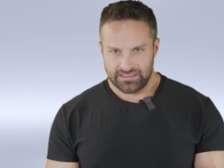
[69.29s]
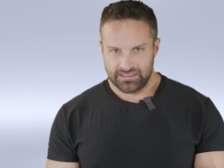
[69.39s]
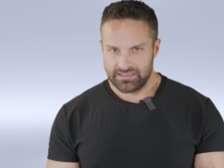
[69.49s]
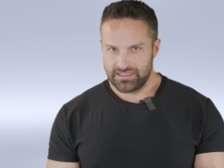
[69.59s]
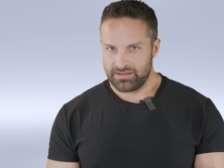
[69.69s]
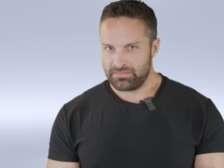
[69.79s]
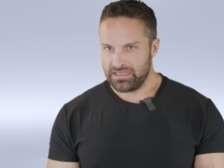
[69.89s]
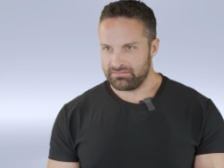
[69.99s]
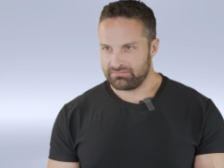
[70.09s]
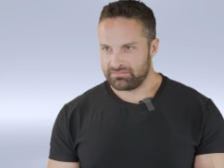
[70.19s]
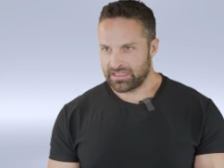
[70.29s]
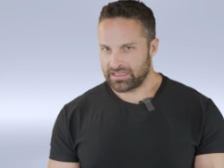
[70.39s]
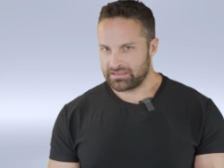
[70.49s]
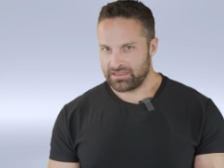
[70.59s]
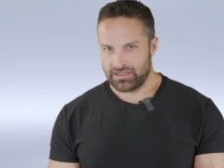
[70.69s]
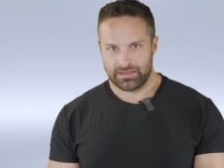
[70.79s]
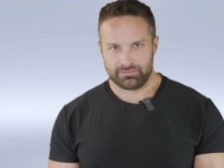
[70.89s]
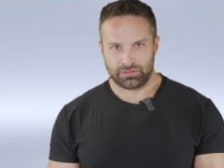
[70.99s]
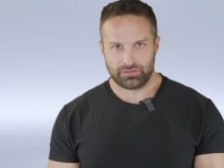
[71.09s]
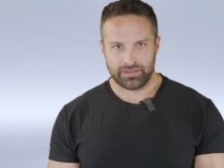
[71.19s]
Doesn't that mean like
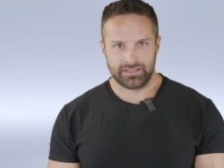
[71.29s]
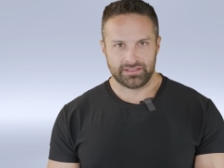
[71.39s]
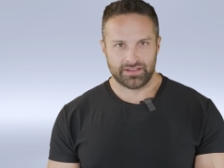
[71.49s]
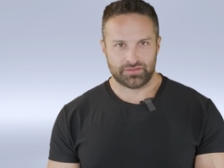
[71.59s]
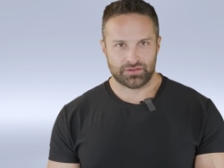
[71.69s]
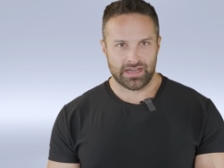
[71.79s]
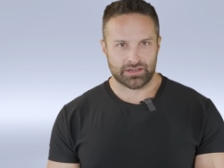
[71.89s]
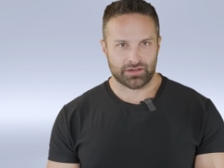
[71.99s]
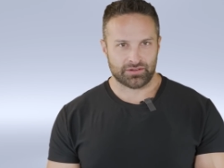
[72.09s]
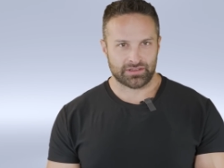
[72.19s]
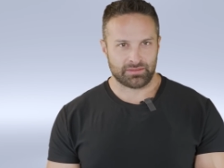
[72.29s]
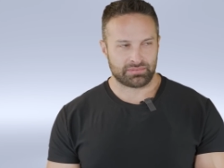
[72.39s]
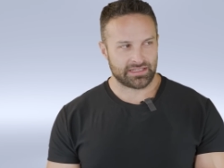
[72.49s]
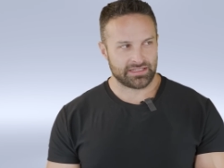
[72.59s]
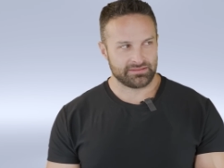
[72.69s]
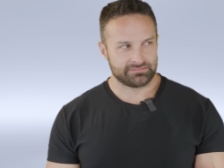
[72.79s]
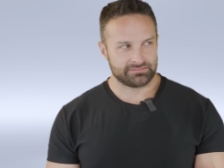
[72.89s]
unemployed if you're not currently playing?